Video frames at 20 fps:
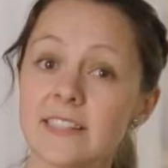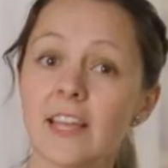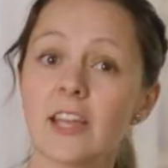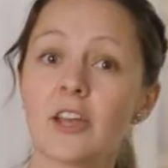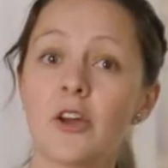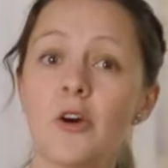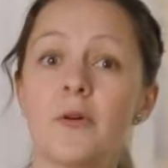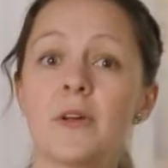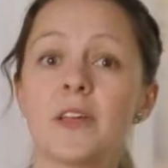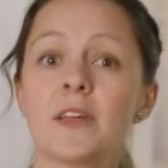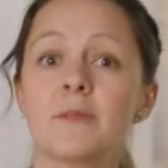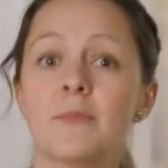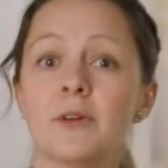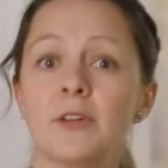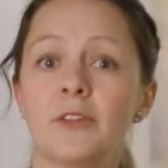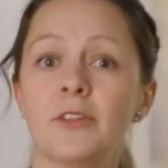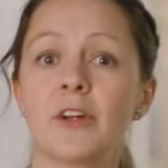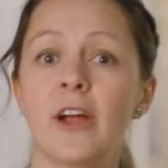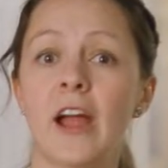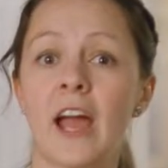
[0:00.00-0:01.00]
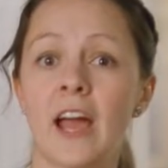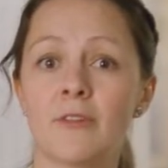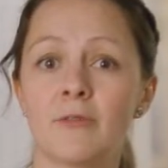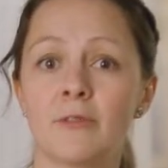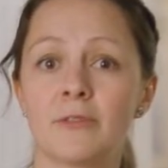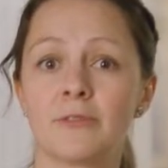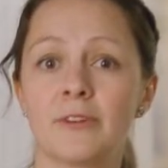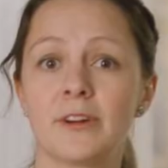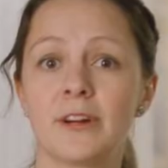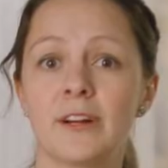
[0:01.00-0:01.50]
get going and build our
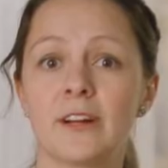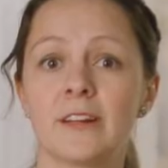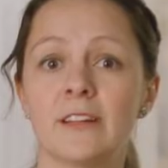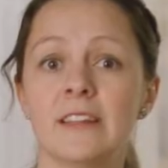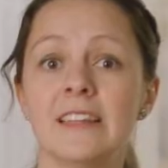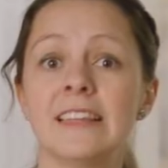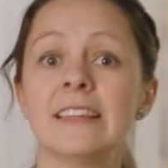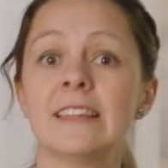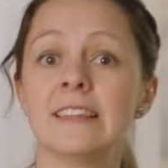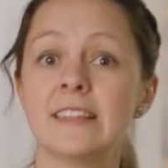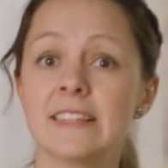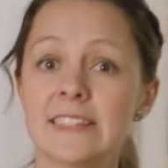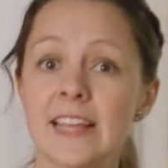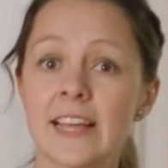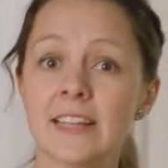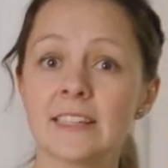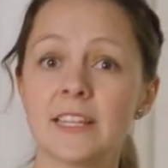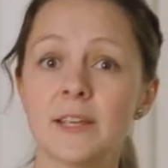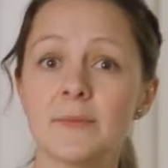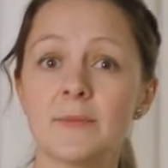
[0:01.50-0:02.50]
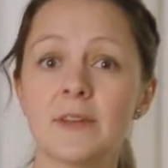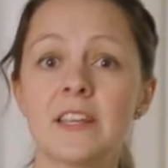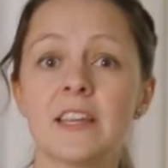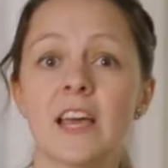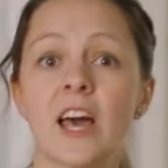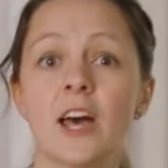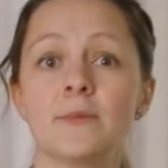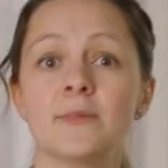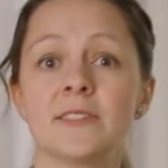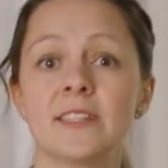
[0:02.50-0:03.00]
aquifer. This activity
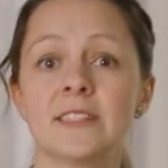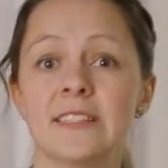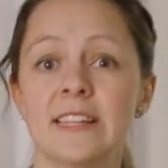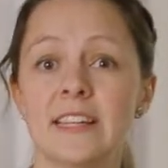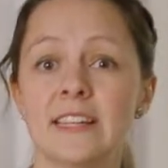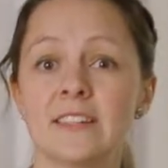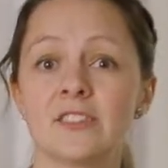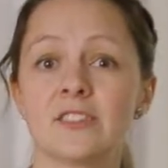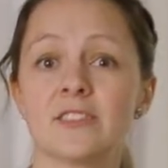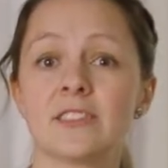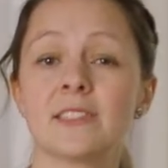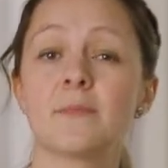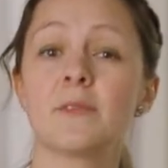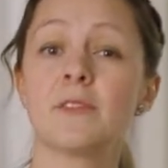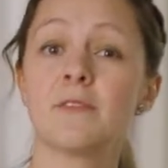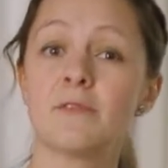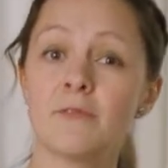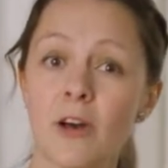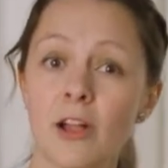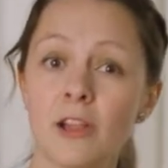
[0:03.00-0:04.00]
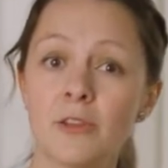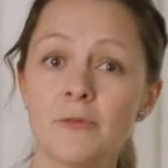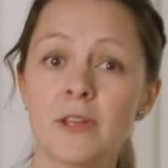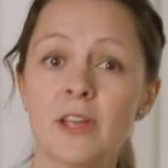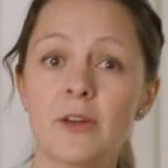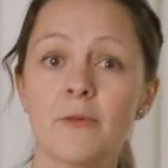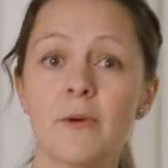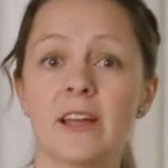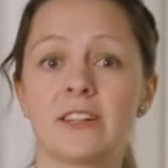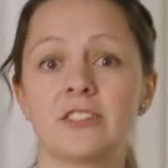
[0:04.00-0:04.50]
helps us answer some of the
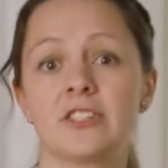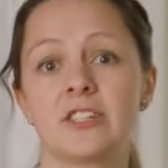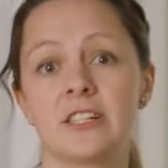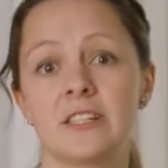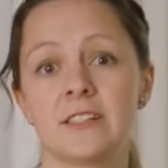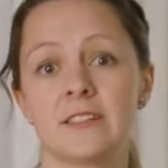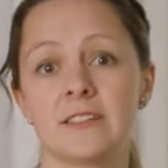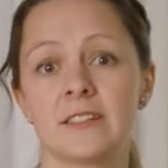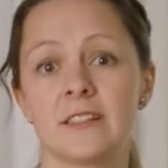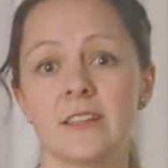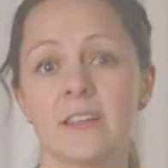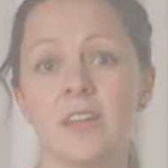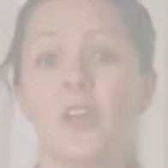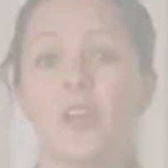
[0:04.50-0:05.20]
following questions.